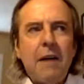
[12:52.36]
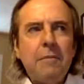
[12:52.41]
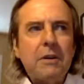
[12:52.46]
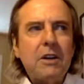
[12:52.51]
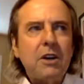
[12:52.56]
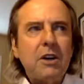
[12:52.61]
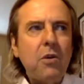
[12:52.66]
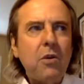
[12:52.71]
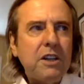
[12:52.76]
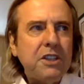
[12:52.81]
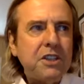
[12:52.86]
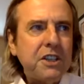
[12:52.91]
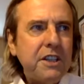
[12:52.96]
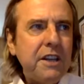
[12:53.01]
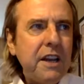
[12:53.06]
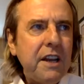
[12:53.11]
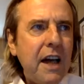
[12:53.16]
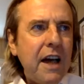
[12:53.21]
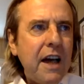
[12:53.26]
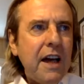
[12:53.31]
a question.
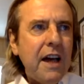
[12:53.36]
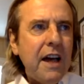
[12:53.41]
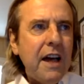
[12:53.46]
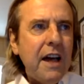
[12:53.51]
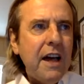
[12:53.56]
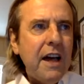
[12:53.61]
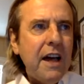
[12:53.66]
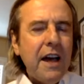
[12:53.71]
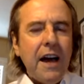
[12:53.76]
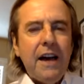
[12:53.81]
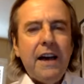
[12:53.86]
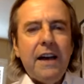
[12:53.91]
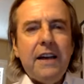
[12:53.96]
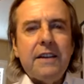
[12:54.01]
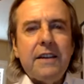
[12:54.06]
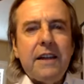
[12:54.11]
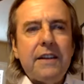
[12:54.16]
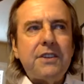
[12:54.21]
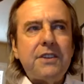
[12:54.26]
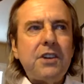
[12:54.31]

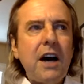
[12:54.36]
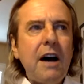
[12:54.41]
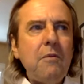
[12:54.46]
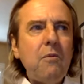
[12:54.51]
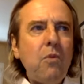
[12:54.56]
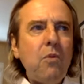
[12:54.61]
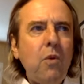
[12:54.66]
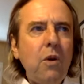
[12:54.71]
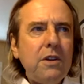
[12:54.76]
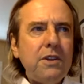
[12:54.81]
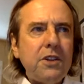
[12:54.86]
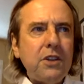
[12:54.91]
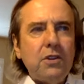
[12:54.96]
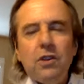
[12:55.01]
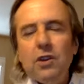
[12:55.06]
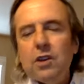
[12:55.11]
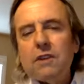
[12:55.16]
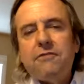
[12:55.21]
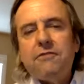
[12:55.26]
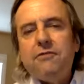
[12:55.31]
And Tom, what do you
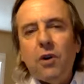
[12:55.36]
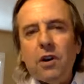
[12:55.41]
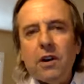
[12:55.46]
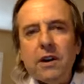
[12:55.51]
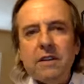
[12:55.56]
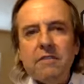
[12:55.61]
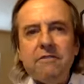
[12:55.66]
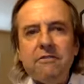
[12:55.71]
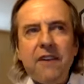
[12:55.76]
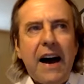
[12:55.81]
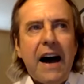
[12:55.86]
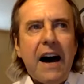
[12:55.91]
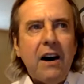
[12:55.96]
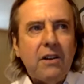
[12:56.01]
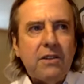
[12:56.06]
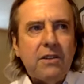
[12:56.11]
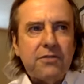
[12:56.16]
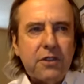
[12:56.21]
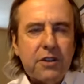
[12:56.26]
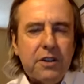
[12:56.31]
look for in
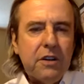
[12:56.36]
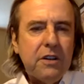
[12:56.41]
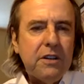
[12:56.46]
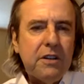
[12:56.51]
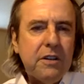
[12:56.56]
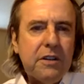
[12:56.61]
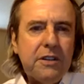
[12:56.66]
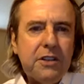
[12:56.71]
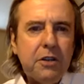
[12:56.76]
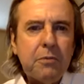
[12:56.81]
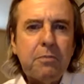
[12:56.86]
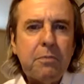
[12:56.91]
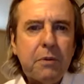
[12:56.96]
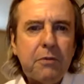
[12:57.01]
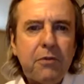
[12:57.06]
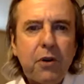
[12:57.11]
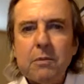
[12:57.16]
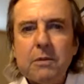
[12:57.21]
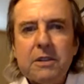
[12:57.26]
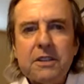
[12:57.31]
valves for your
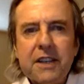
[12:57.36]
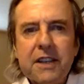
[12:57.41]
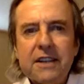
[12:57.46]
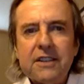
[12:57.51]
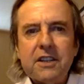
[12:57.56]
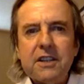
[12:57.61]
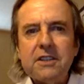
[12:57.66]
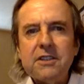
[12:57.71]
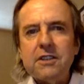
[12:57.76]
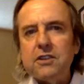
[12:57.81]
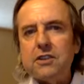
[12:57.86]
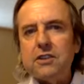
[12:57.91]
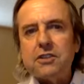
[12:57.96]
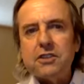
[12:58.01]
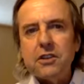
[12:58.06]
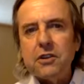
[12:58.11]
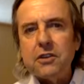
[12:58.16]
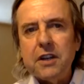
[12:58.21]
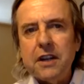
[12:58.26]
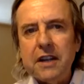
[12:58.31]
performance engines and your
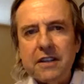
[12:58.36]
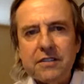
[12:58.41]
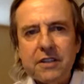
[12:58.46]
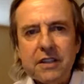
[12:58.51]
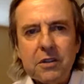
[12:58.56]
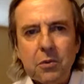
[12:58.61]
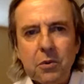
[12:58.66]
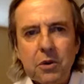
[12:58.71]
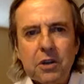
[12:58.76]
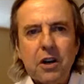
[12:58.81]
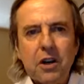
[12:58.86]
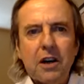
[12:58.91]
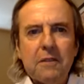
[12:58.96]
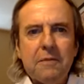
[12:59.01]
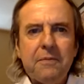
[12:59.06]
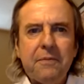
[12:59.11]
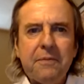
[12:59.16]
cylinder heads that you work on?